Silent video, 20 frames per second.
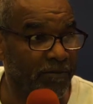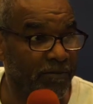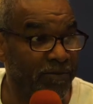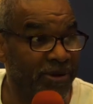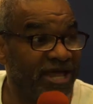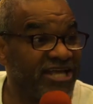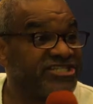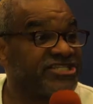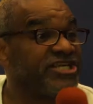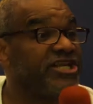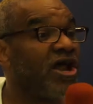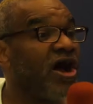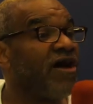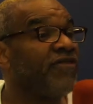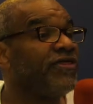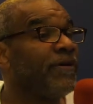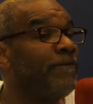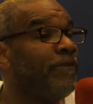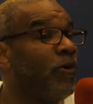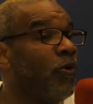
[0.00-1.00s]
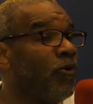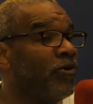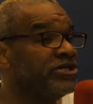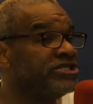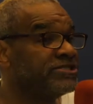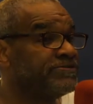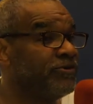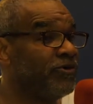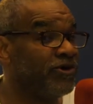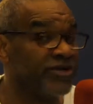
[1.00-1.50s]
Blessed are the poor
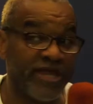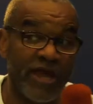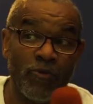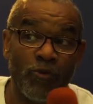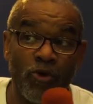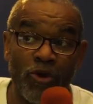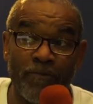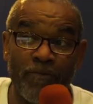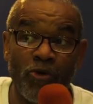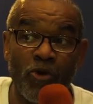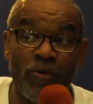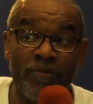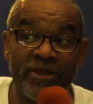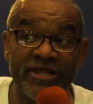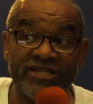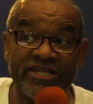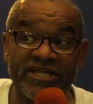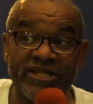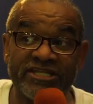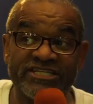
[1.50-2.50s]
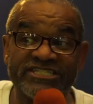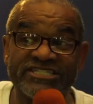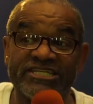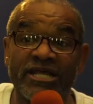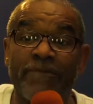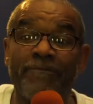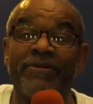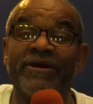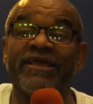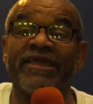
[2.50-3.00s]
in spirit. That word poor means did
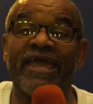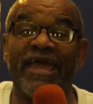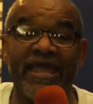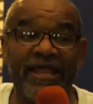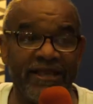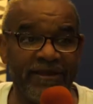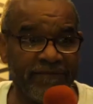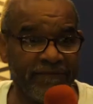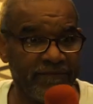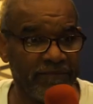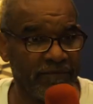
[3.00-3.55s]
suffocate.